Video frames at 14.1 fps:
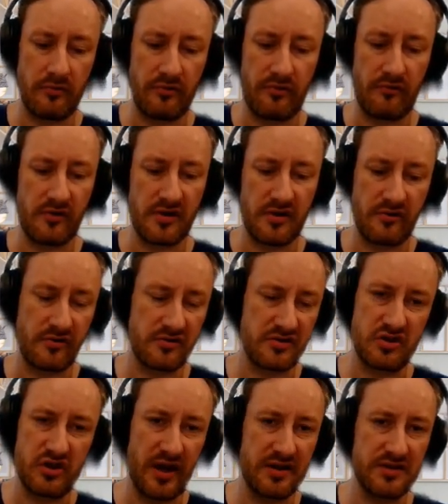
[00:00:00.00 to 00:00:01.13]
there is a
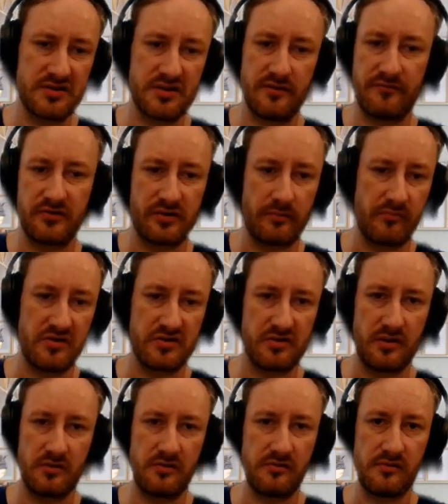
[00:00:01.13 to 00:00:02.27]
chance that for some reason
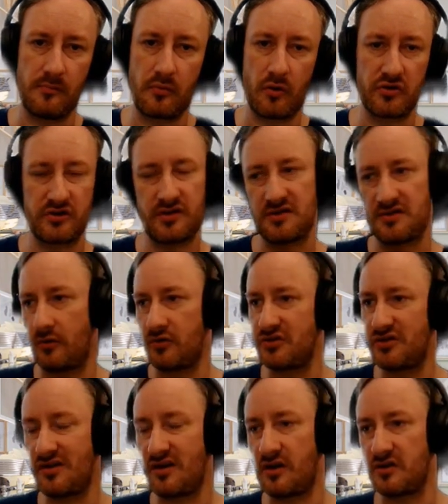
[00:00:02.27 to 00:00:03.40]
the project has launched
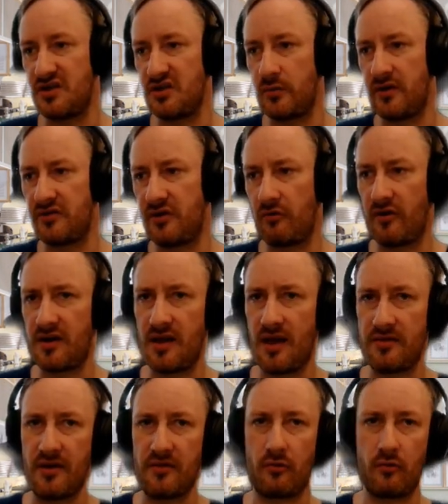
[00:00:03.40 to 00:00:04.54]
an ERC20 already, and
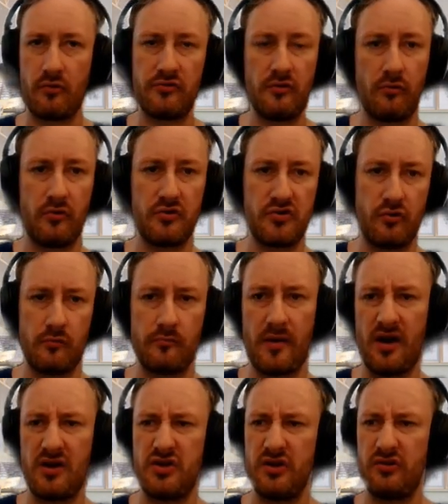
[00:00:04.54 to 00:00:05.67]
then they're going to launch their own
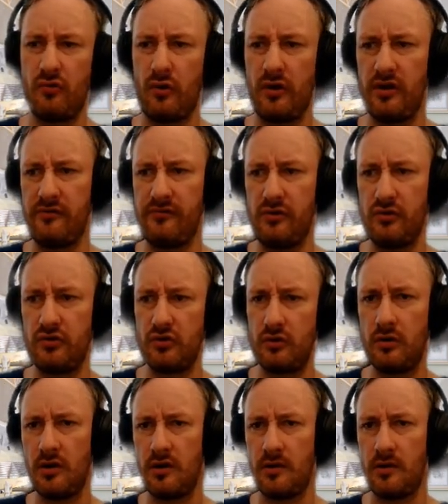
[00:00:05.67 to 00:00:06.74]
Parachain token in the future,